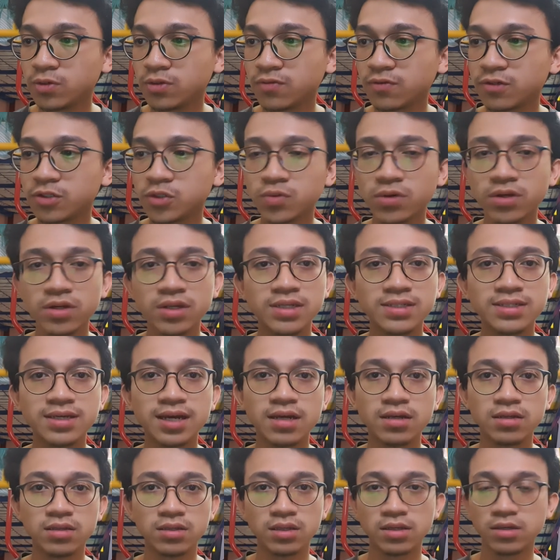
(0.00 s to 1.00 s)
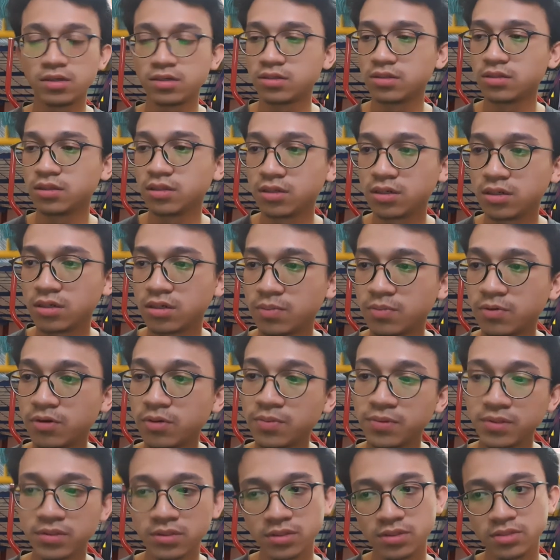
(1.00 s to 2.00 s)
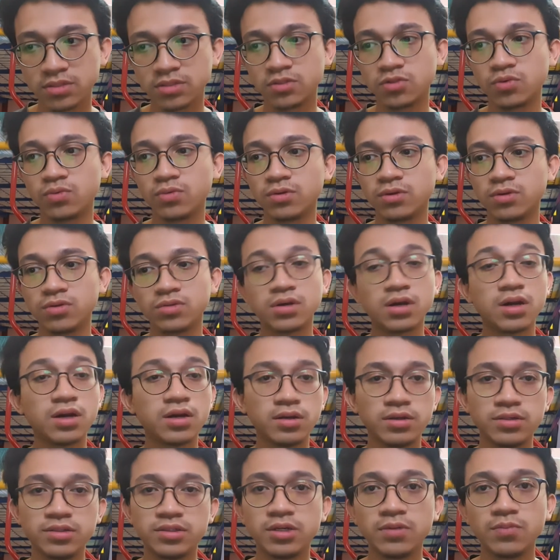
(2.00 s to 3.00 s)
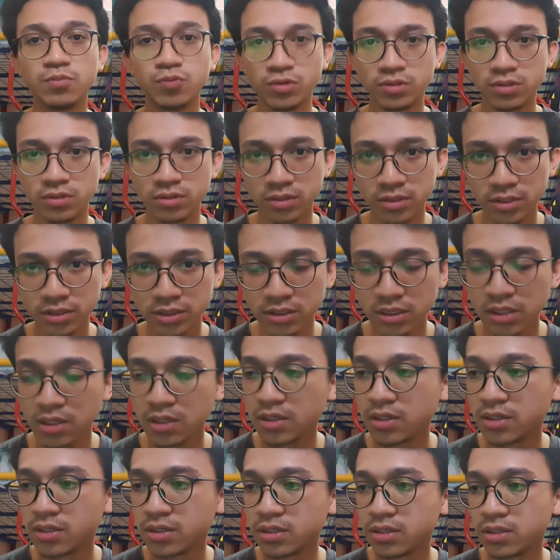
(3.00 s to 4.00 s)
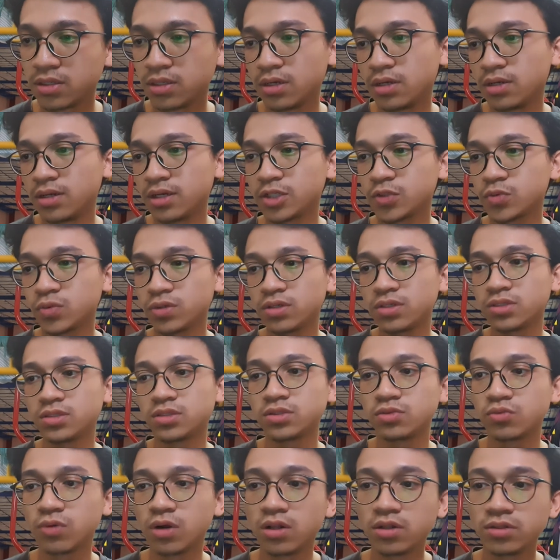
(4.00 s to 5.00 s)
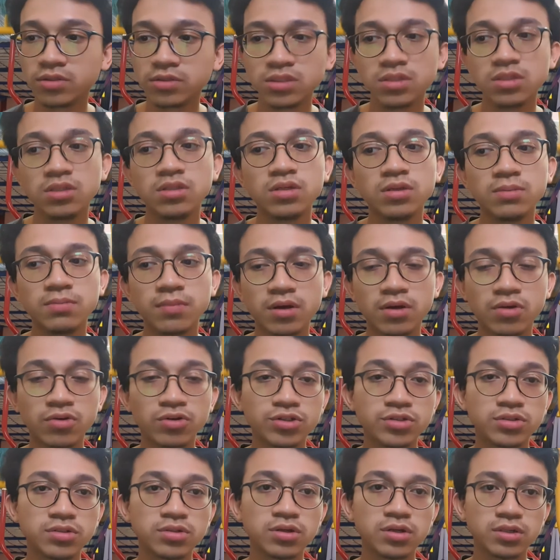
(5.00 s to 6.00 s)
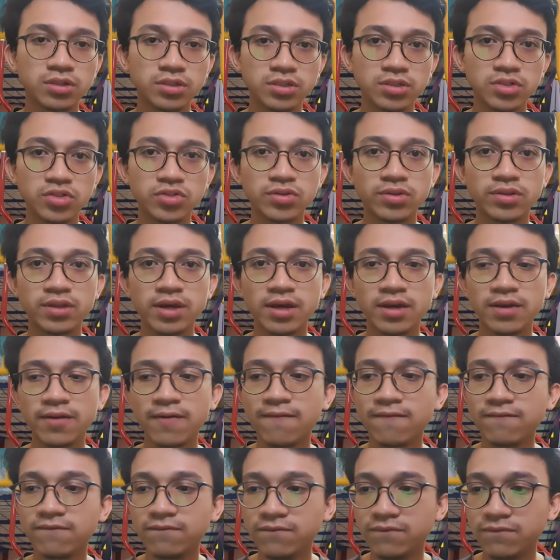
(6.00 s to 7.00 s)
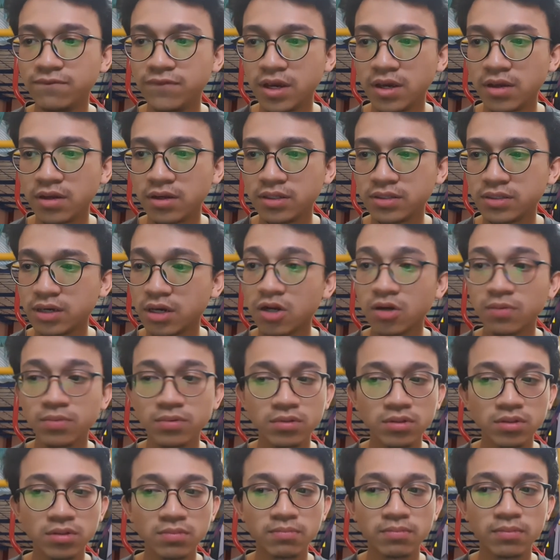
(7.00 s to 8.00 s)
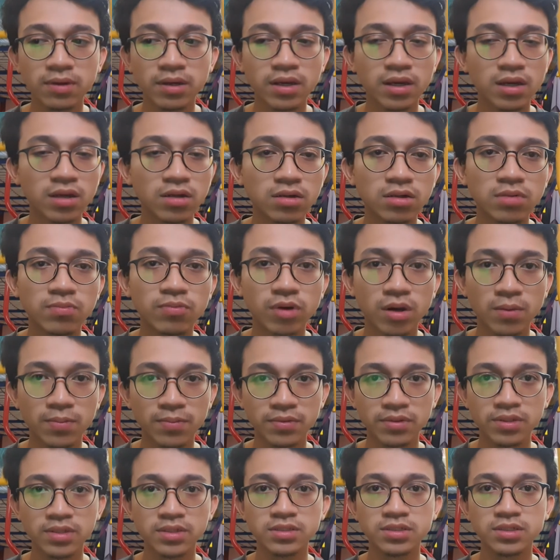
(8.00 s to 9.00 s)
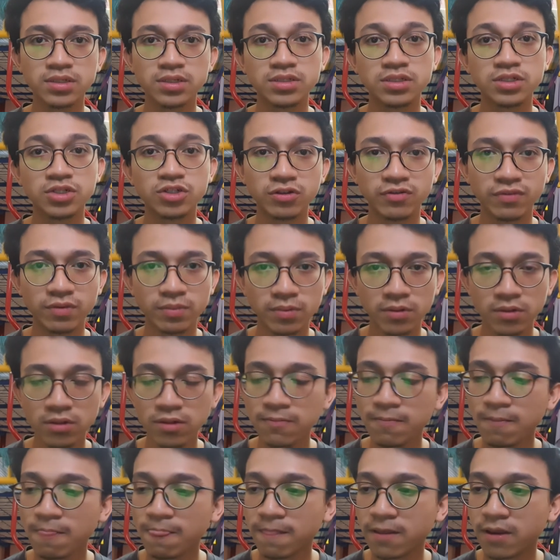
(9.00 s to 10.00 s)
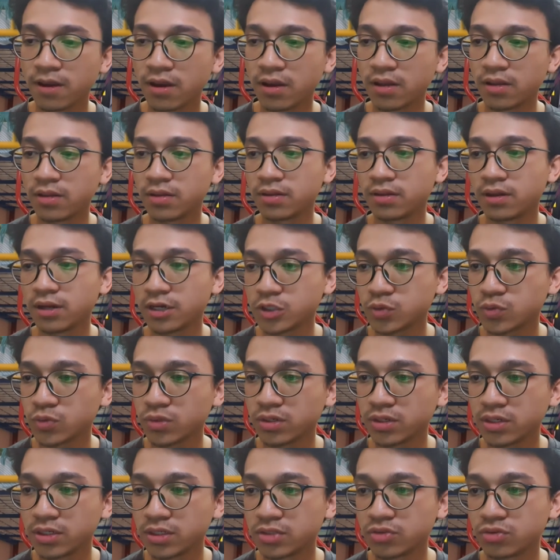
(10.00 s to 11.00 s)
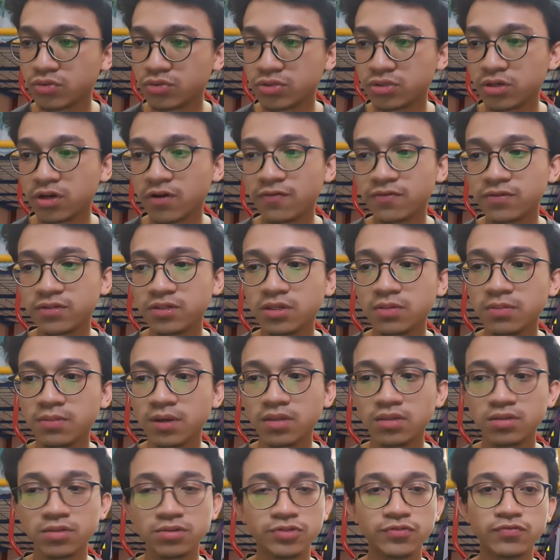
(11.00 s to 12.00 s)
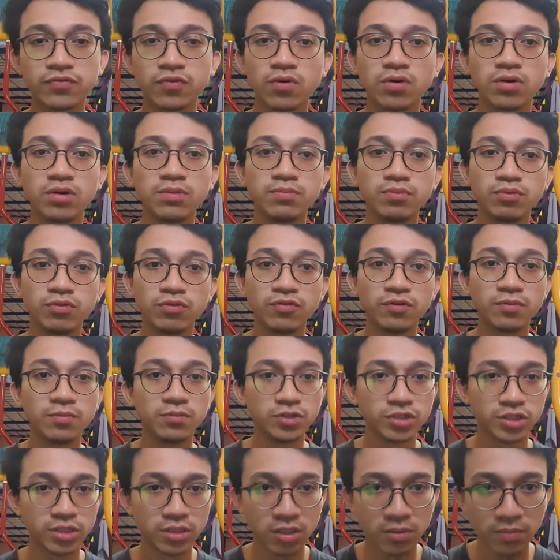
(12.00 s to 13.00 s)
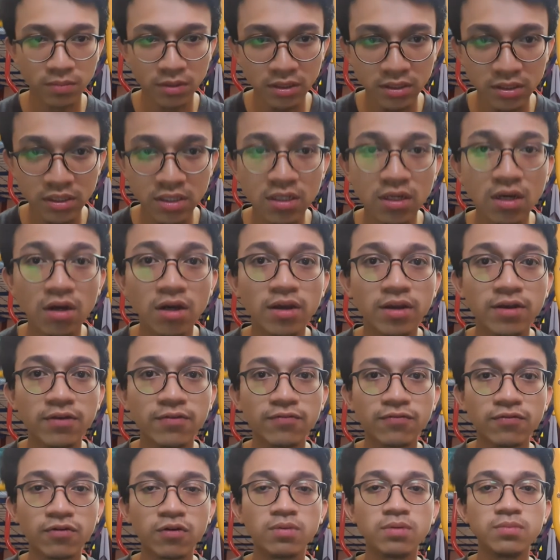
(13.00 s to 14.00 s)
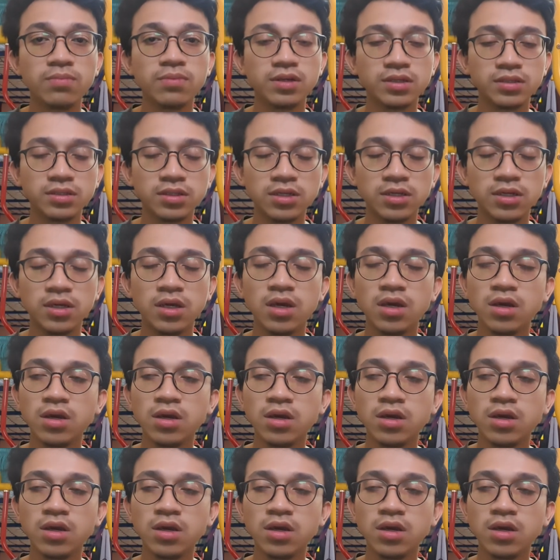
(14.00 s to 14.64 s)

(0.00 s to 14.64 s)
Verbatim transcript: the first one is annealing. The purpose is to reduce hardness and brittleness. The next one is to alter the microstructure so that desirable mechanical properties is achievable. And the next one is to soften metals for improved machinability and formability.